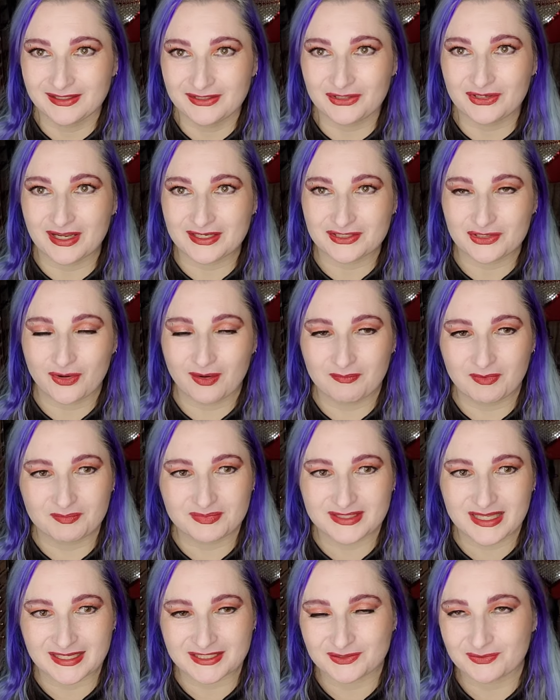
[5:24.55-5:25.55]
You guys know I'm
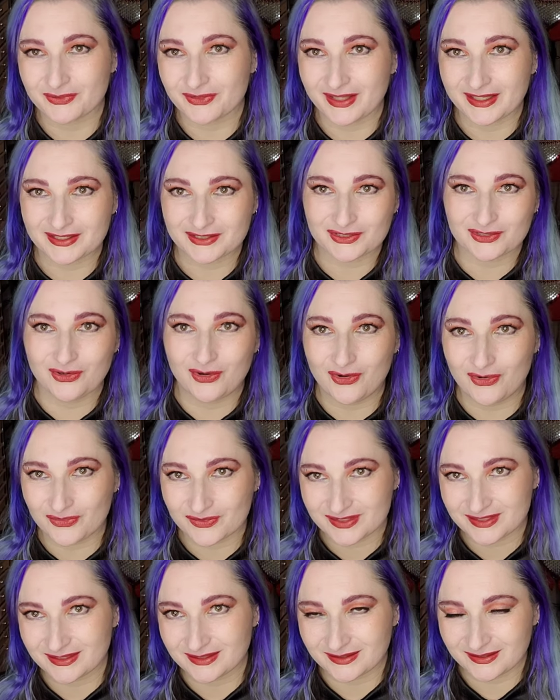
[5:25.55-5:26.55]
obsessed with like
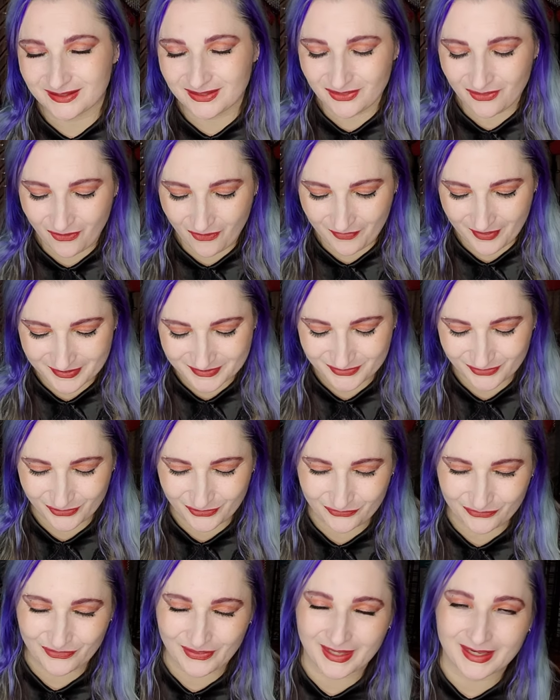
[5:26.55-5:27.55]
skulls and all that
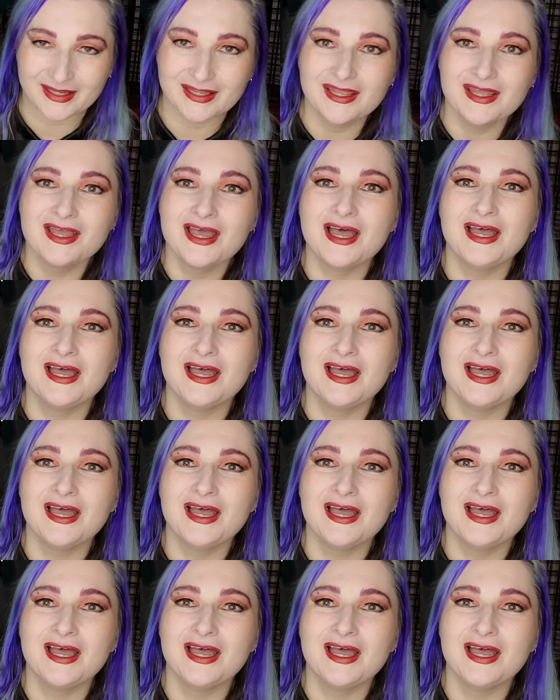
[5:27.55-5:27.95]
sort of thing.